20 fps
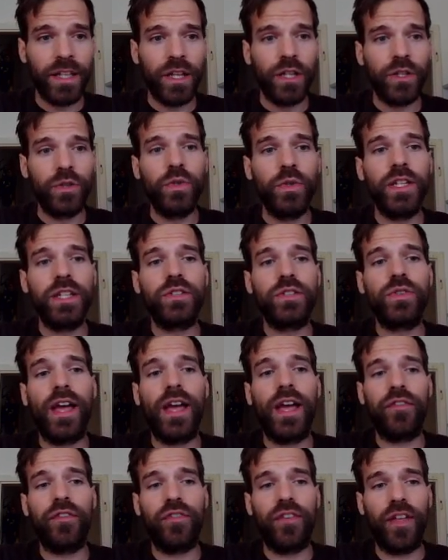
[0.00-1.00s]
you need to
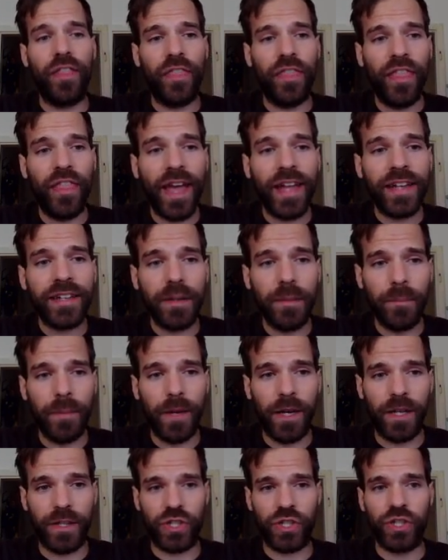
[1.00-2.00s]
have that
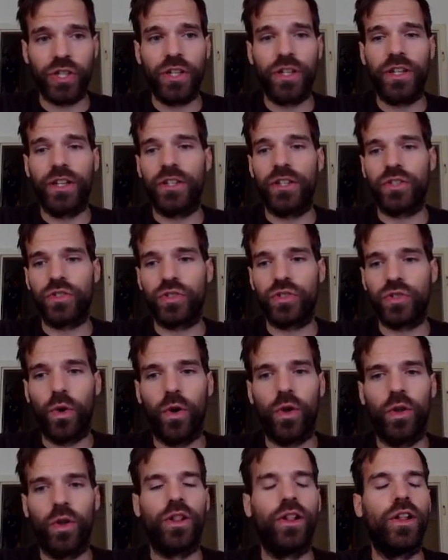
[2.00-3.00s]
much
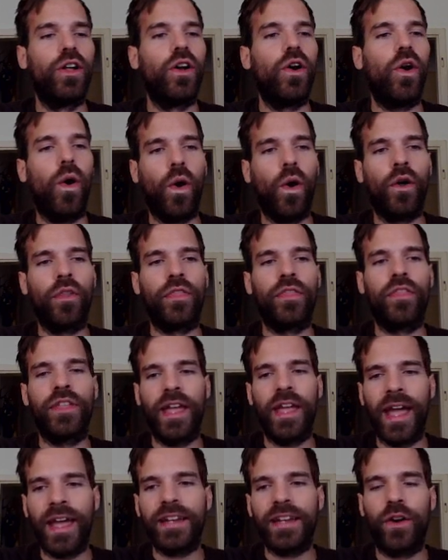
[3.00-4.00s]
sol on
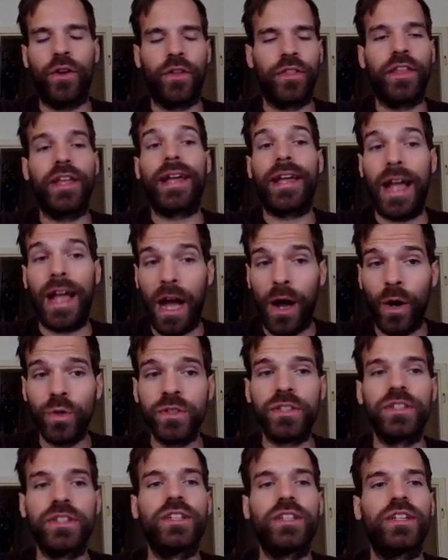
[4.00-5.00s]
the ad on the account.